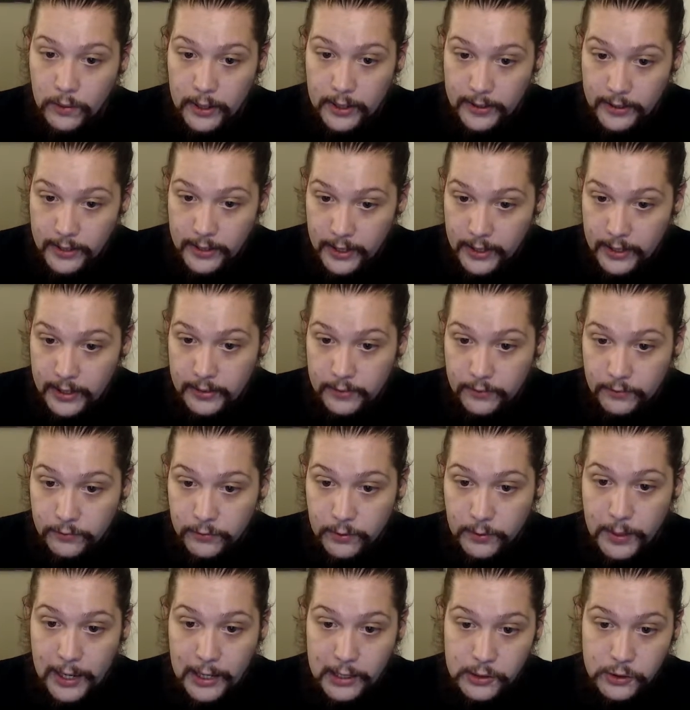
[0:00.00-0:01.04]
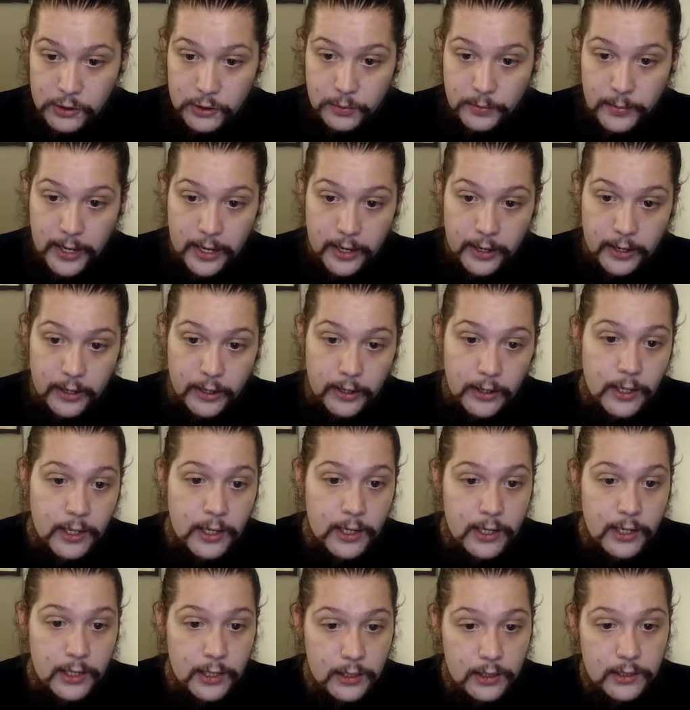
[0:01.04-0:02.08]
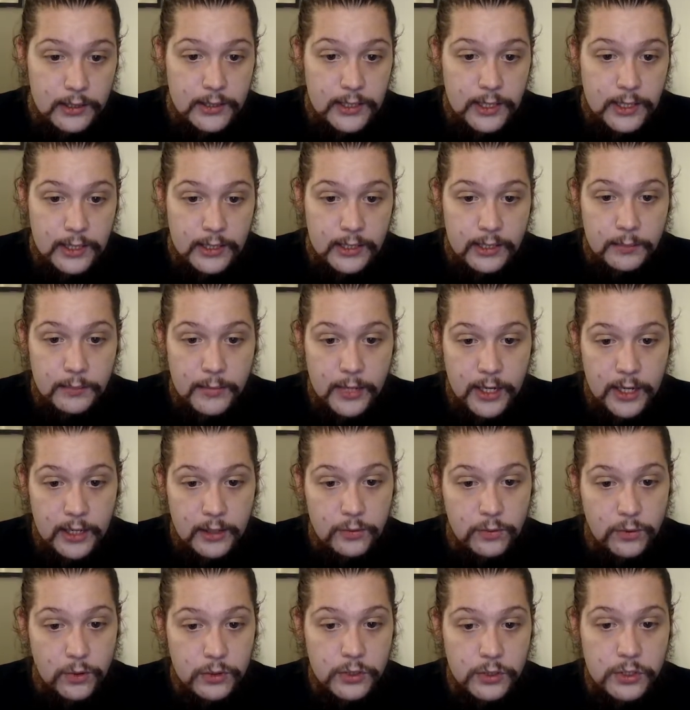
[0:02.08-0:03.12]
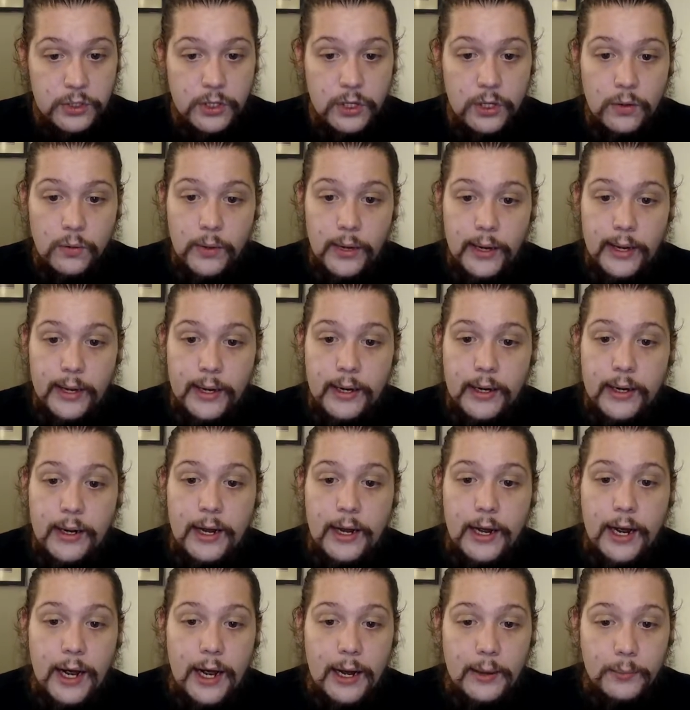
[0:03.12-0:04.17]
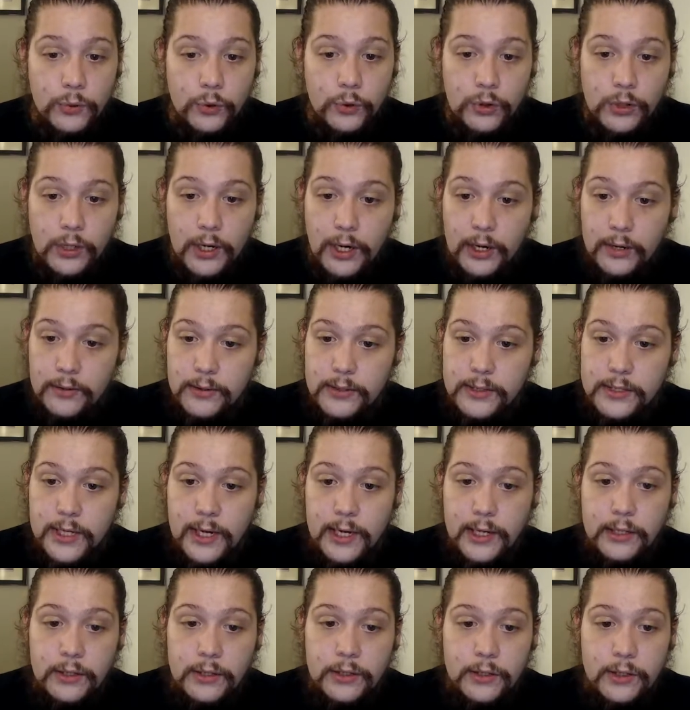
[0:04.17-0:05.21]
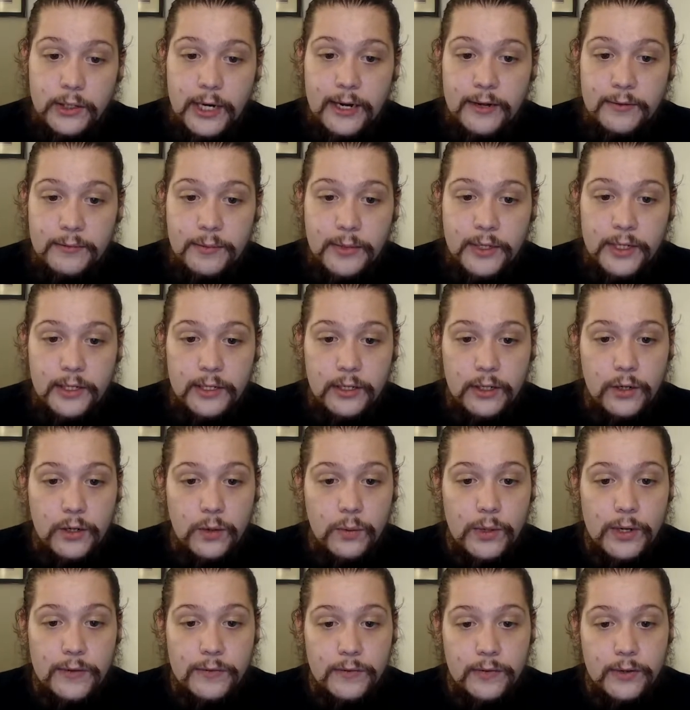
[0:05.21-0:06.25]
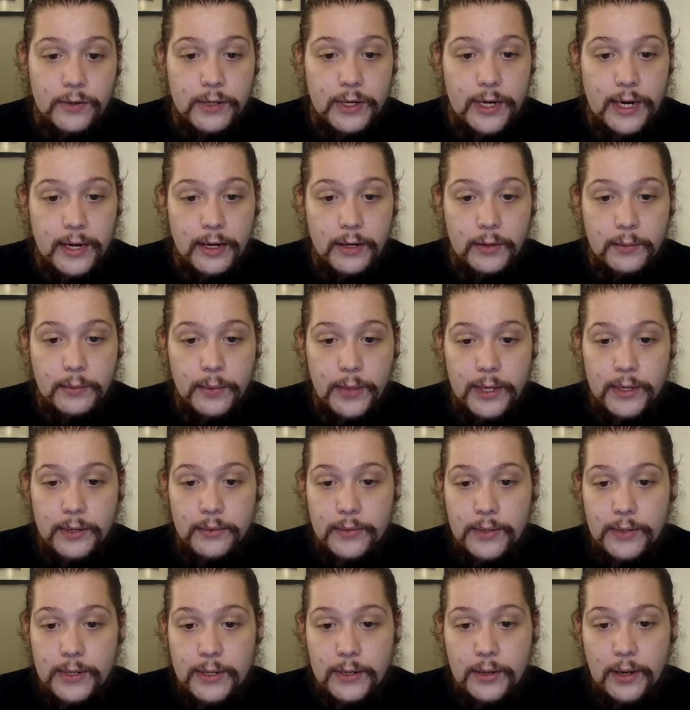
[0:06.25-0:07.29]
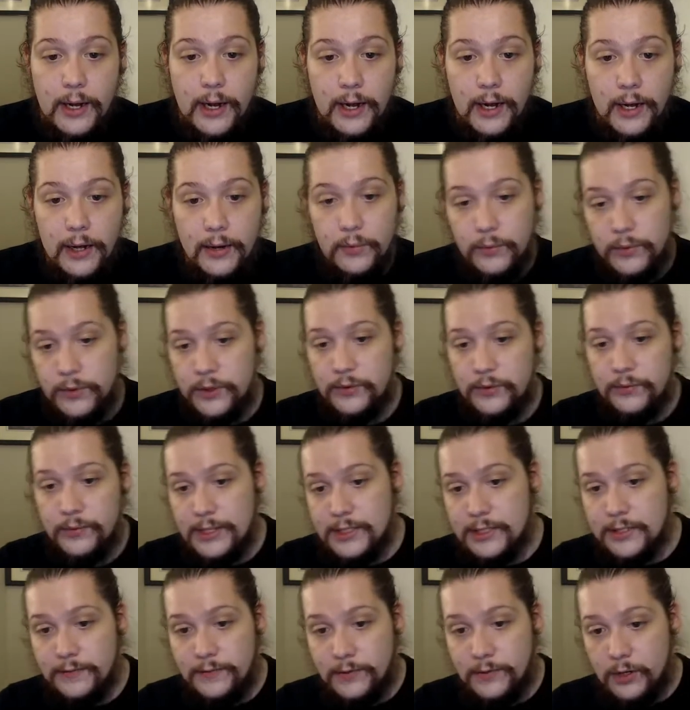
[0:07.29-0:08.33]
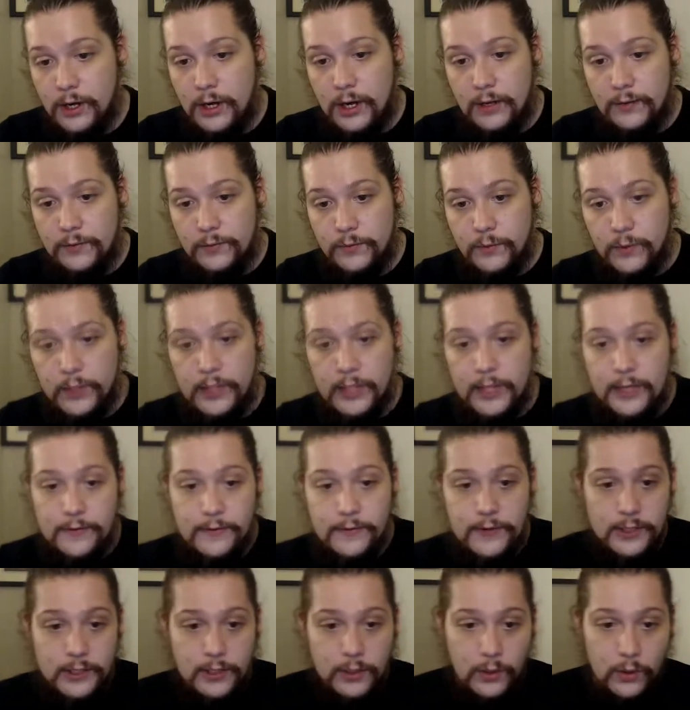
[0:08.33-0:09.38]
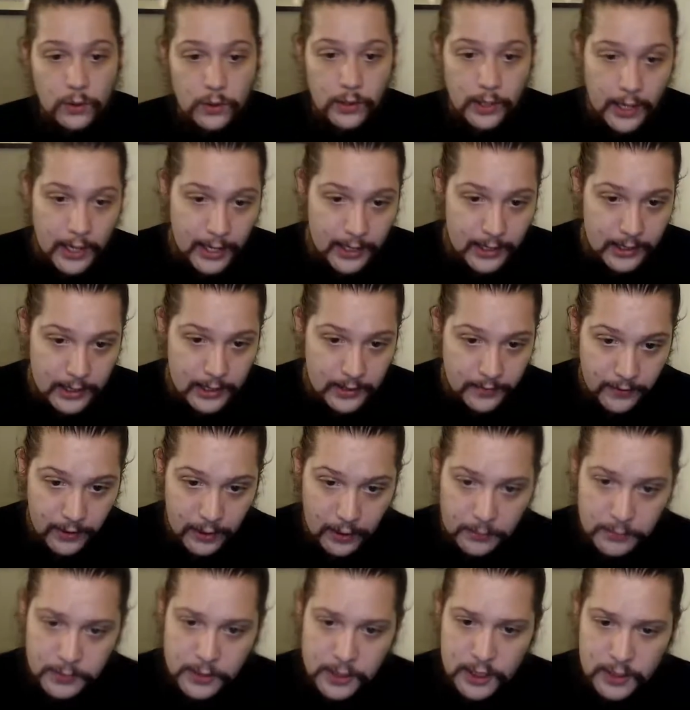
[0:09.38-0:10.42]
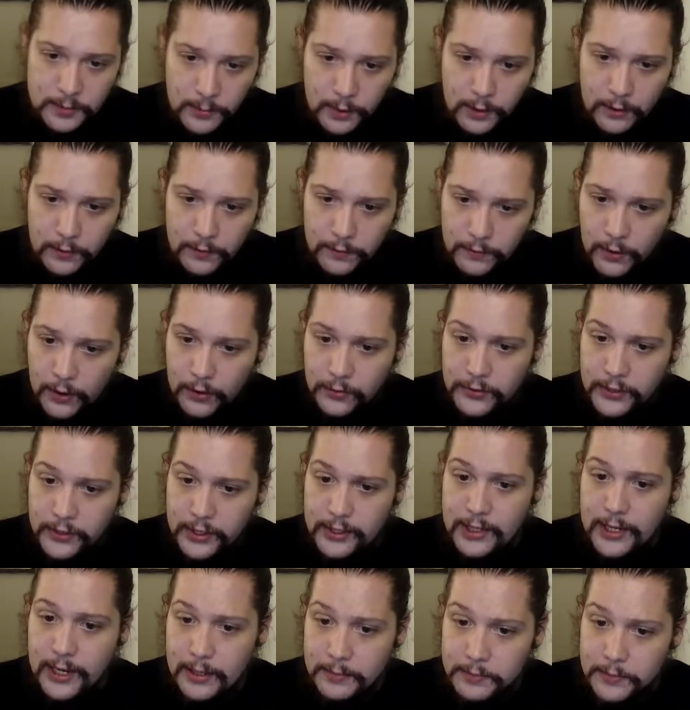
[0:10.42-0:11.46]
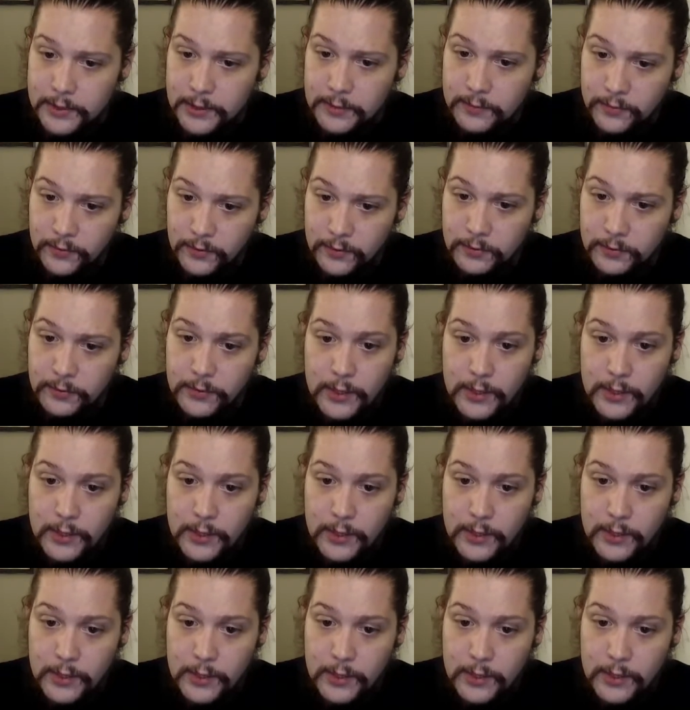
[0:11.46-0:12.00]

and then from Al-Zubair he could take the main road to Kuwait. Abul Kharazan could have been in Kuwait for now with the rest of the convoy if his lorry hadn't developed a small fault that kept him